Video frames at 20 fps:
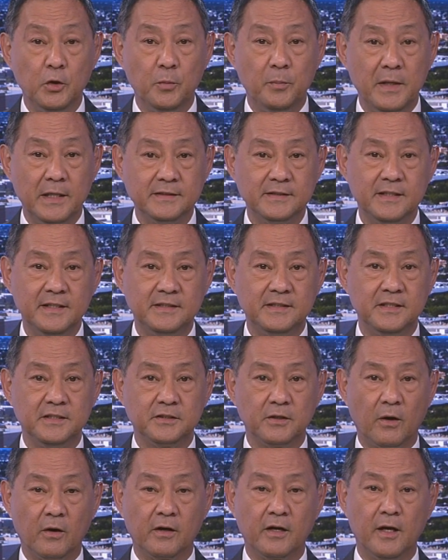businesses
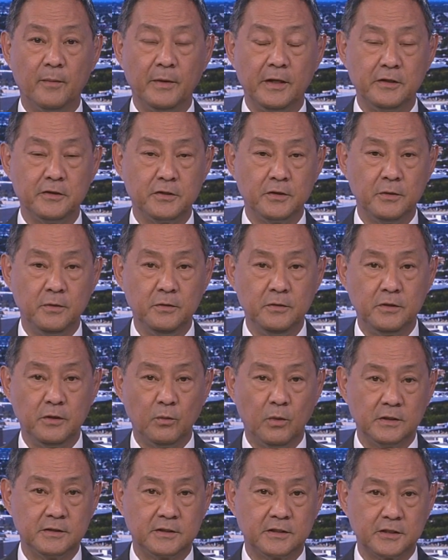are coming soon to
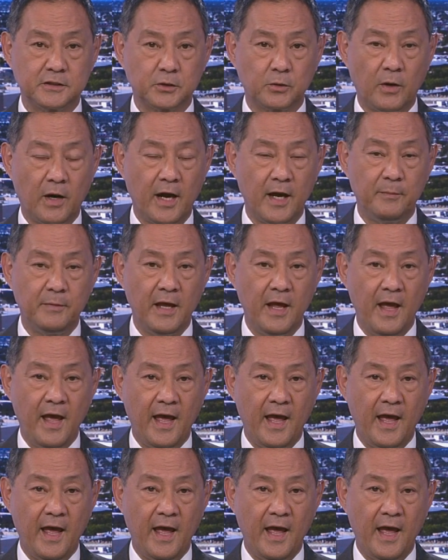what's described